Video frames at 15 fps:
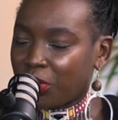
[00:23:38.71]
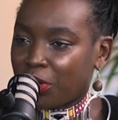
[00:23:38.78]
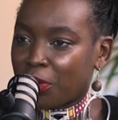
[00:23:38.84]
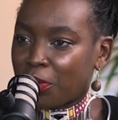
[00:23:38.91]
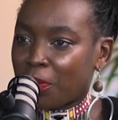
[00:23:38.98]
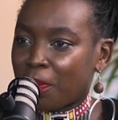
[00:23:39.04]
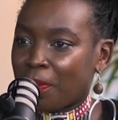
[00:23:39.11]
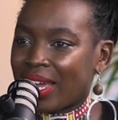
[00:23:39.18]
you know
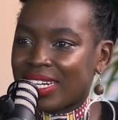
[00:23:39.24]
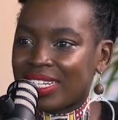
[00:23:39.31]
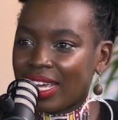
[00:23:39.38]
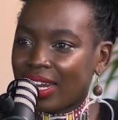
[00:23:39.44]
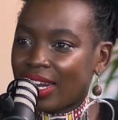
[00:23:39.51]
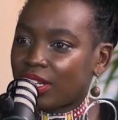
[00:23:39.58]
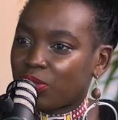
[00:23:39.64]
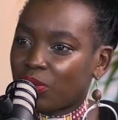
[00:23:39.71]
yes.
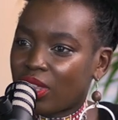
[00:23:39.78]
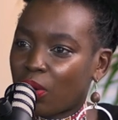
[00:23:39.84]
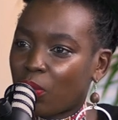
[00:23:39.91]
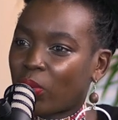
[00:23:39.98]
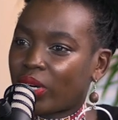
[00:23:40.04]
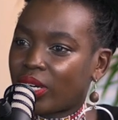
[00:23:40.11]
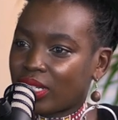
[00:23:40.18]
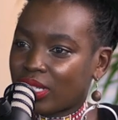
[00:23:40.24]
mandela to the
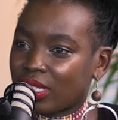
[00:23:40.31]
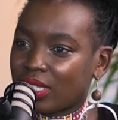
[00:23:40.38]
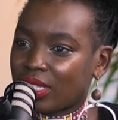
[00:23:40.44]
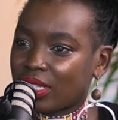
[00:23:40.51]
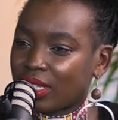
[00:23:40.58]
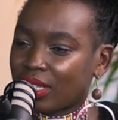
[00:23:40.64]
world